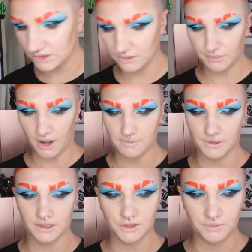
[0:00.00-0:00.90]
to pop a
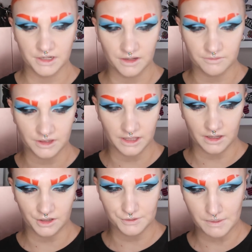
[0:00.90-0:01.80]
little bit of the
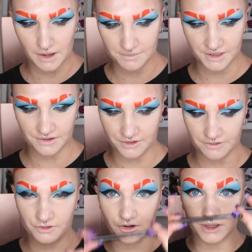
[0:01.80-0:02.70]
ColourPop
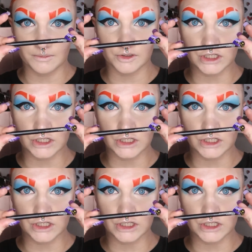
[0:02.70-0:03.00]
BFF Cream